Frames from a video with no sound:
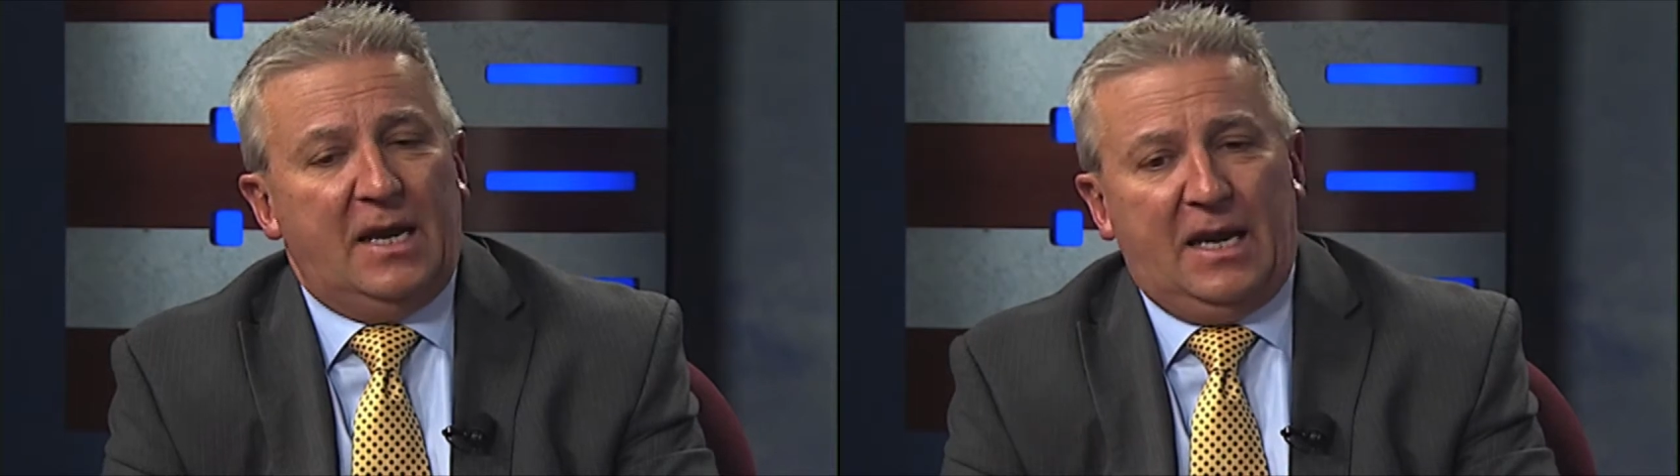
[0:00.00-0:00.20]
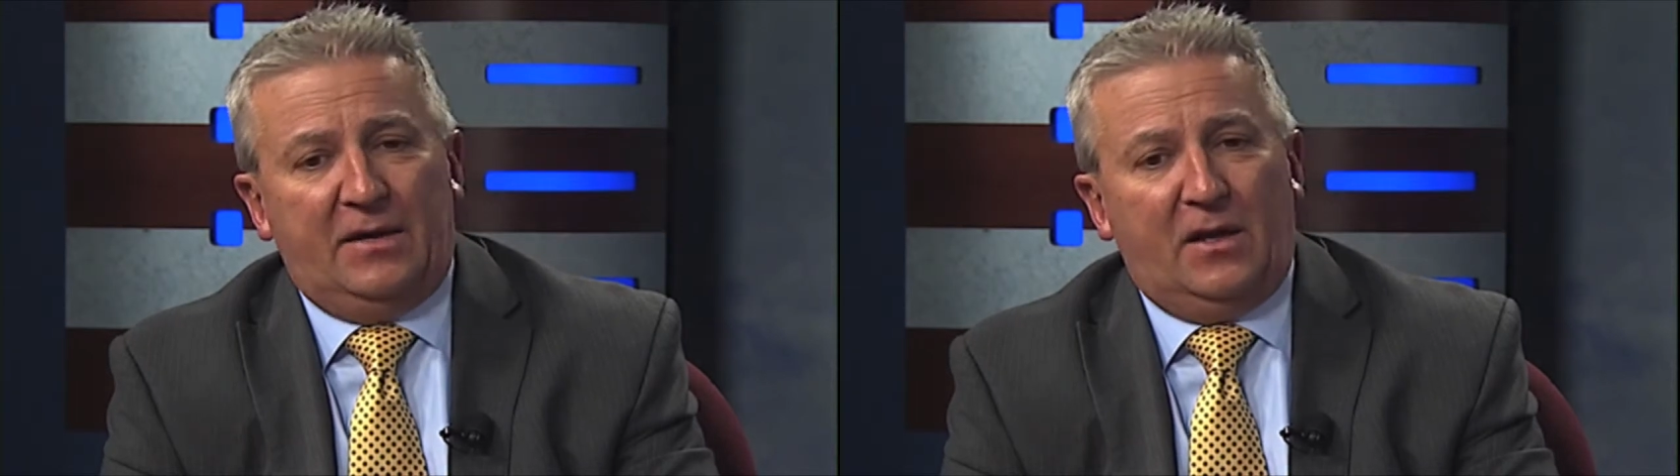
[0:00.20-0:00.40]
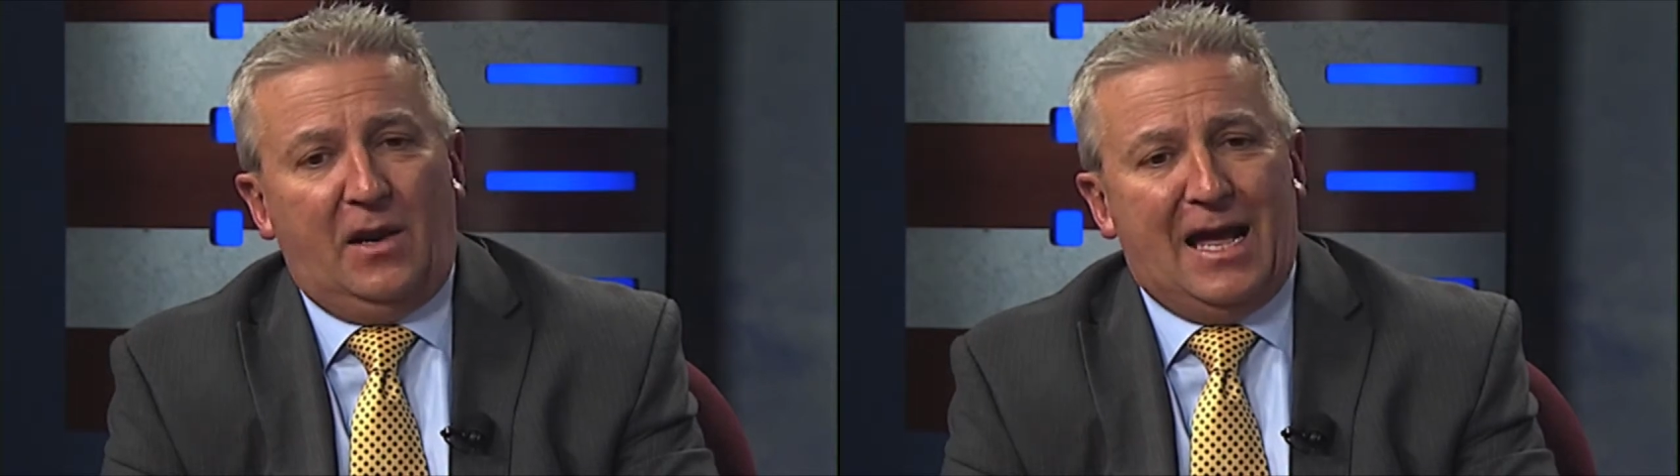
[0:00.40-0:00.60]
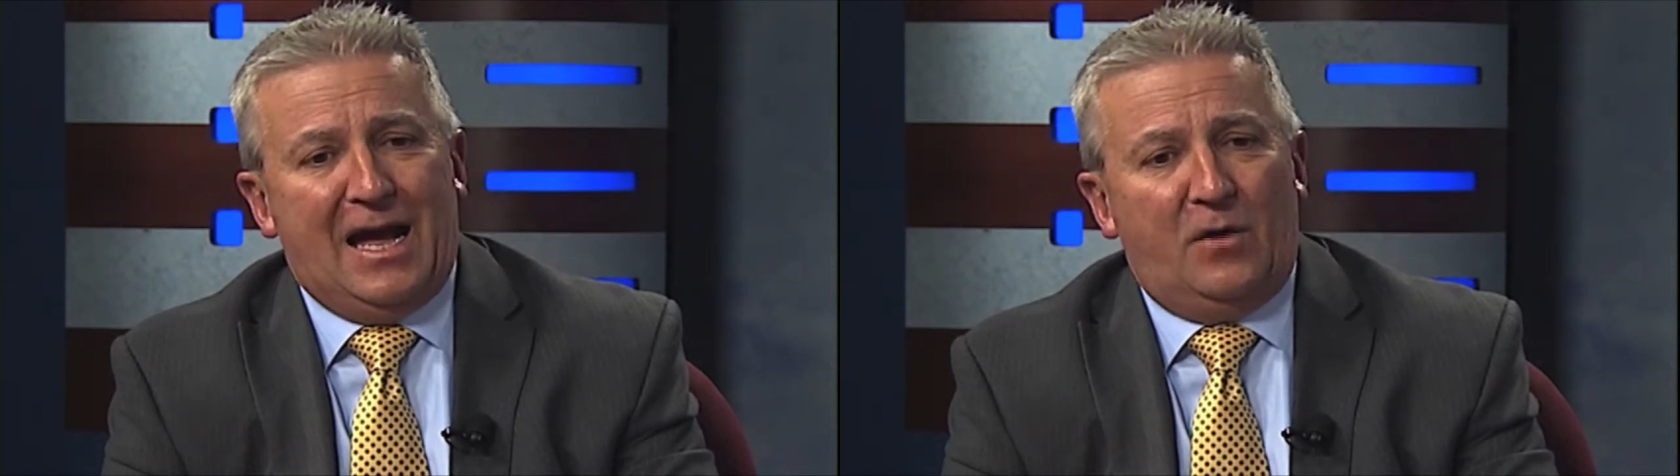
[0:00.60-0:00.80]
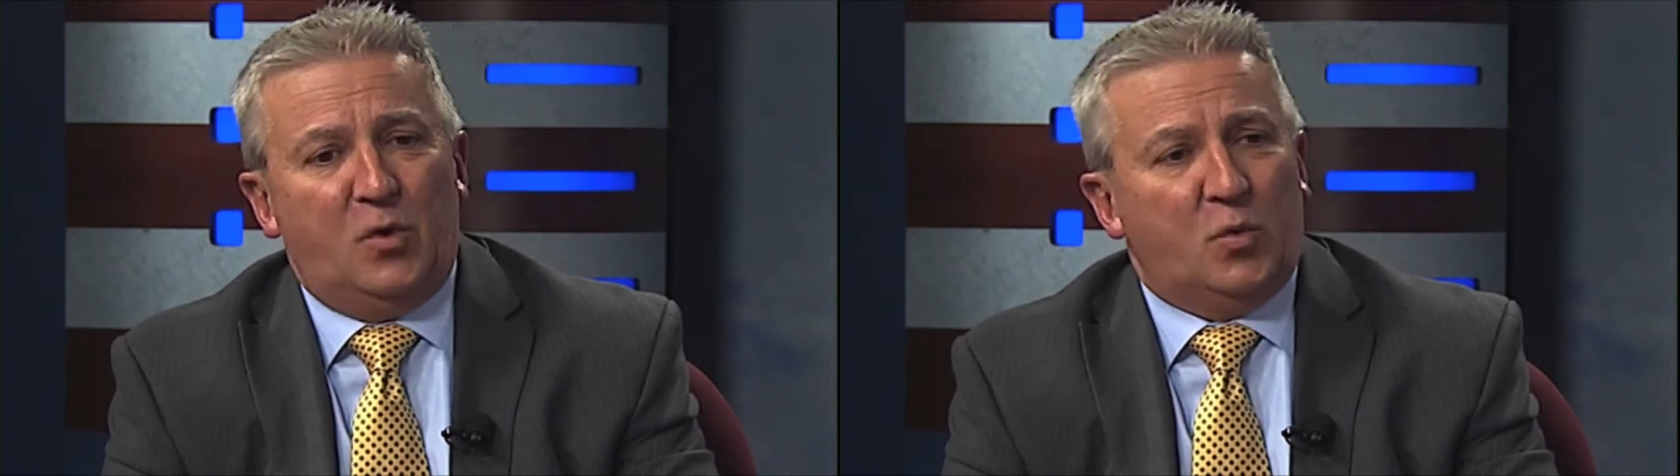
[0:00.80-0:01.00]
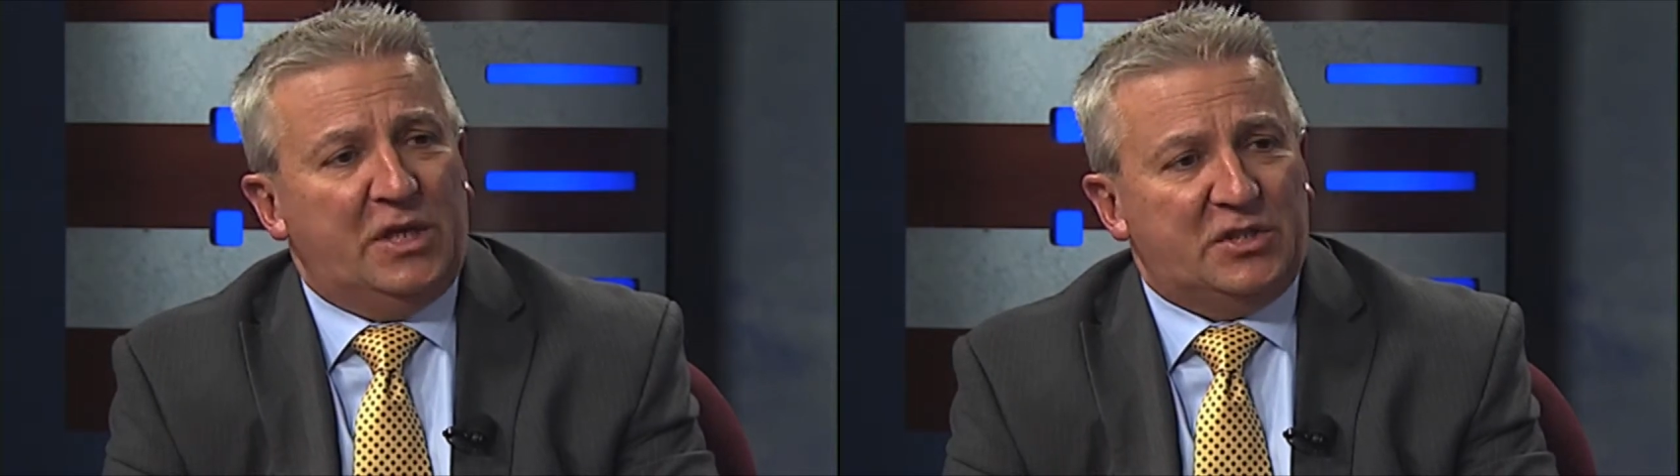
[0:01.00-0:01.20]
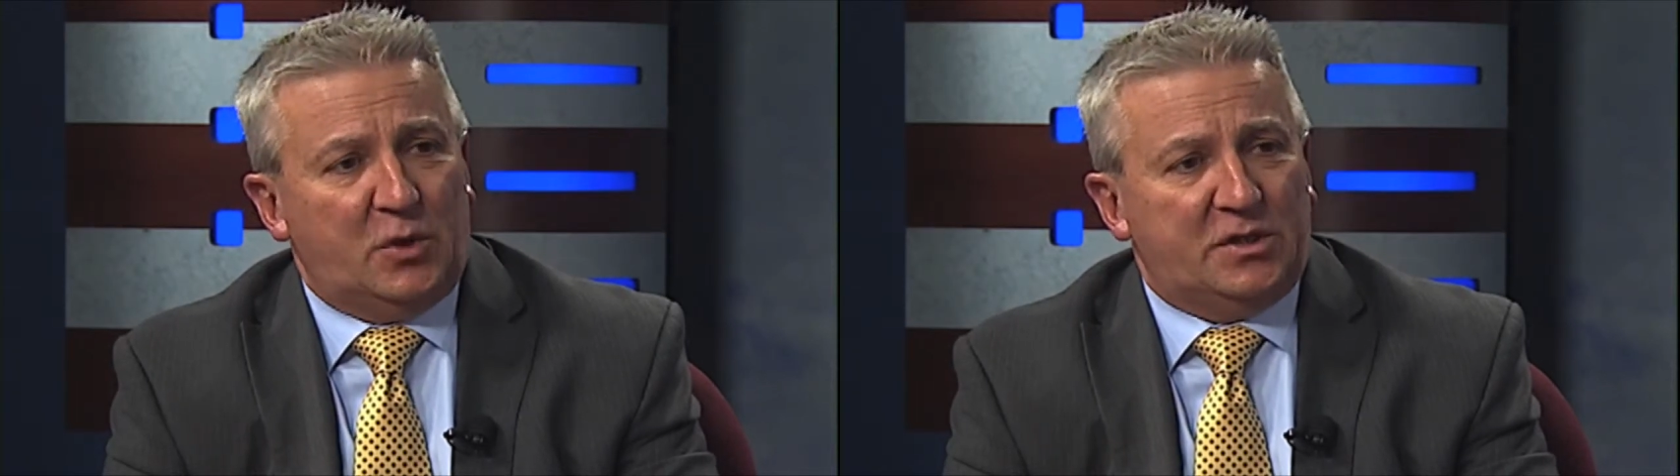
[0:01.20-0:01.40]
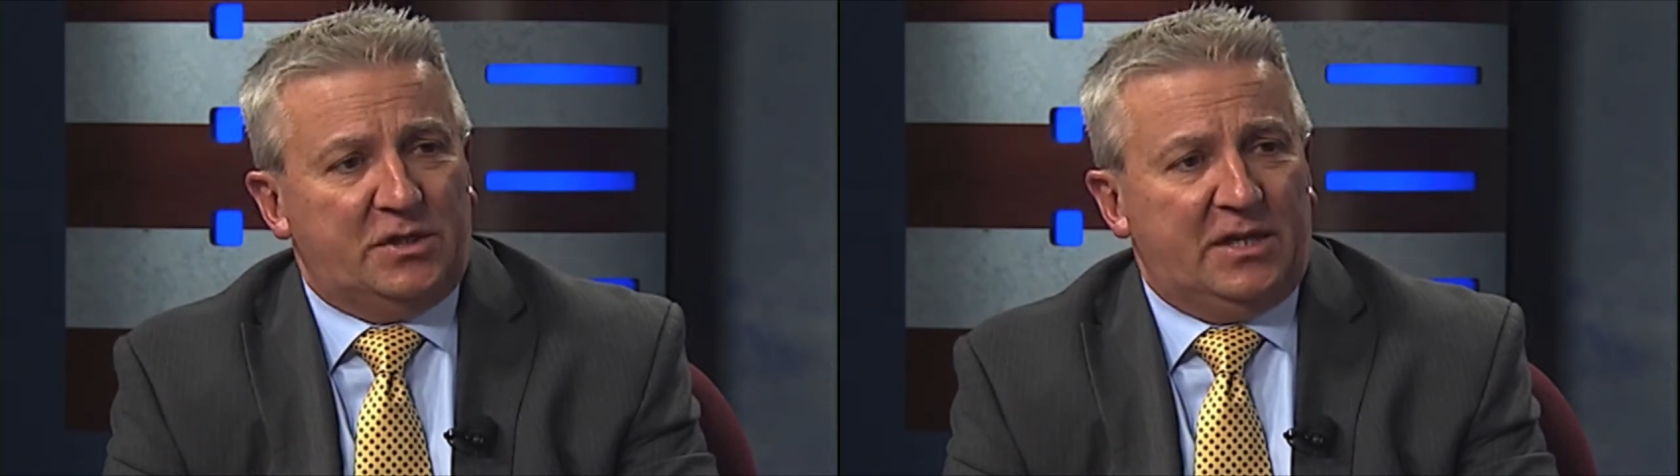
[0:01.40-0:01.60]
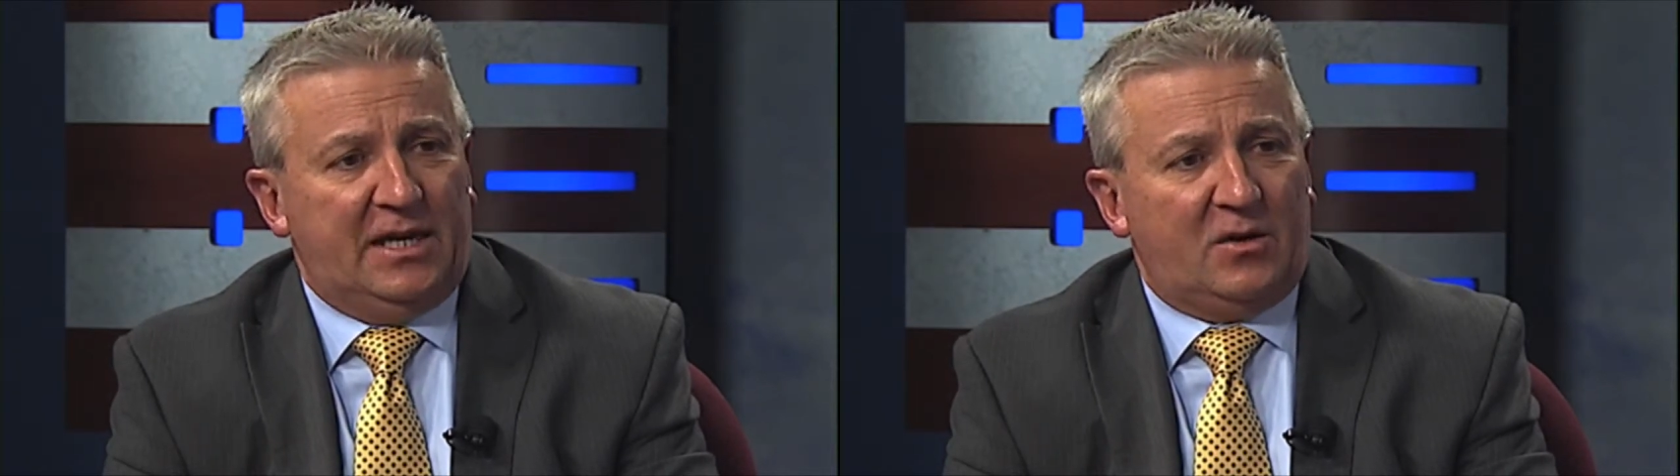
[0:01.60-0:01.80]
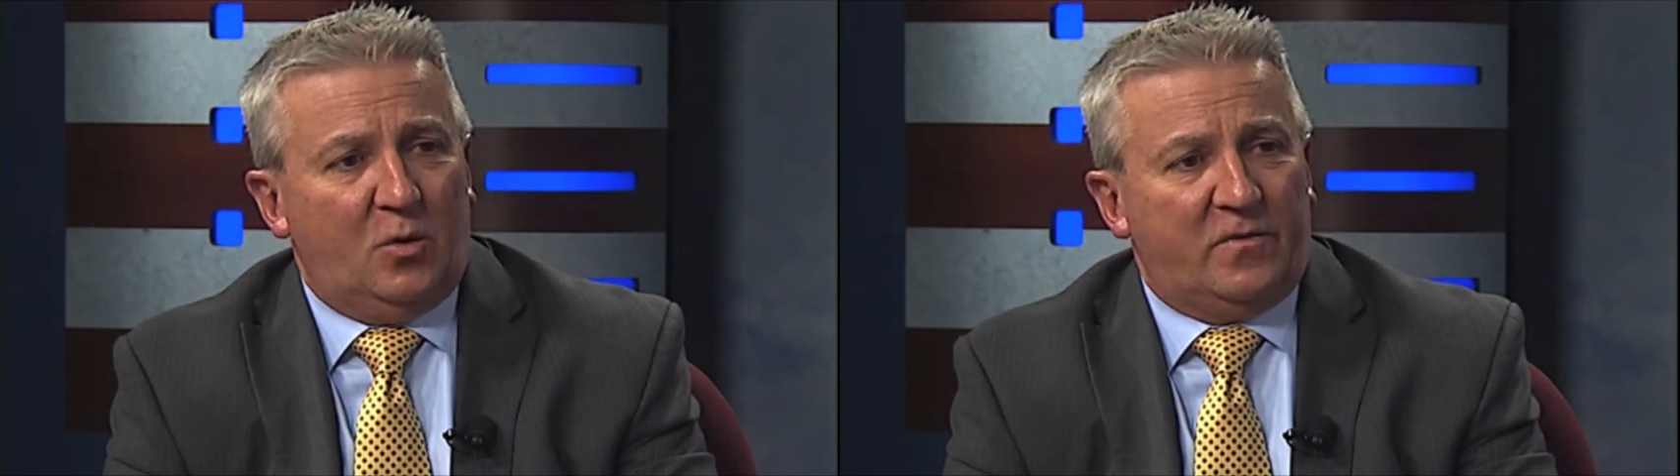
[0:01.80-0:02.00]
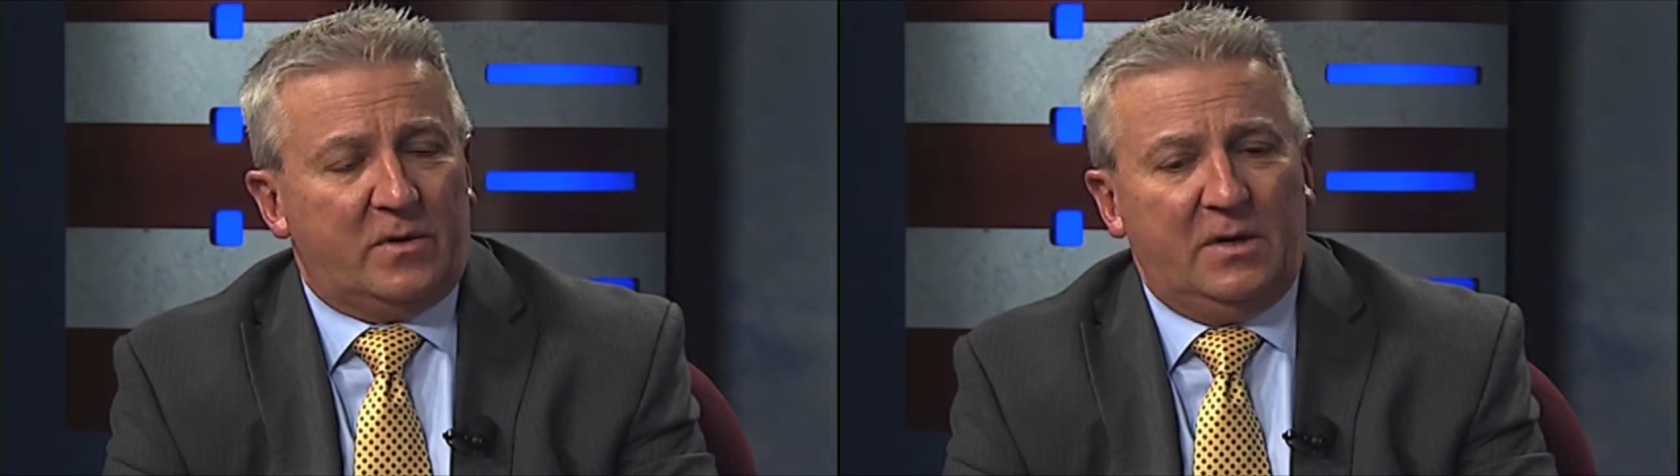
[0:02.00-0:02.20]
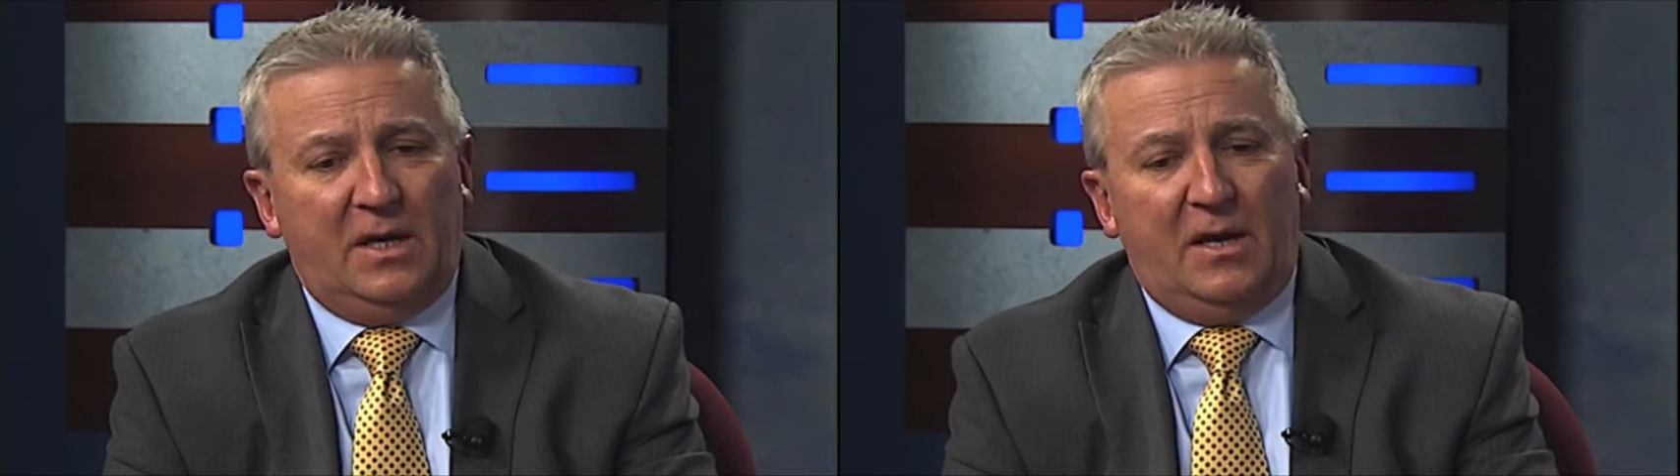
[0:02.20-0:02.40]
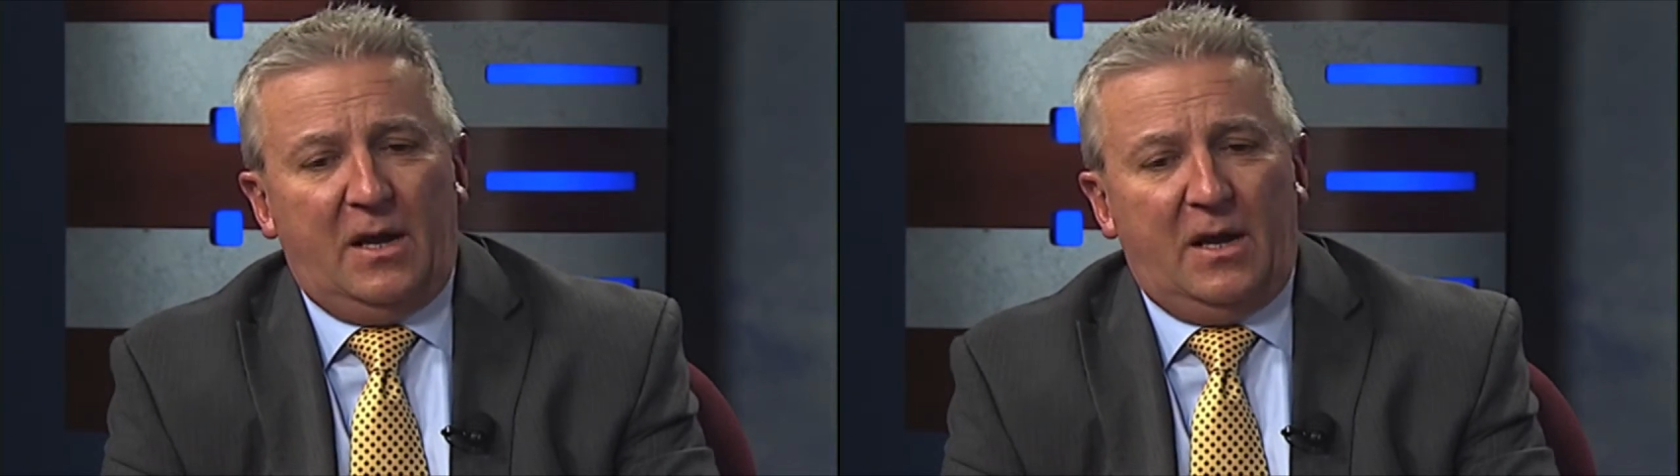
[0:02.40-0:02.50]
and allow the research to take over,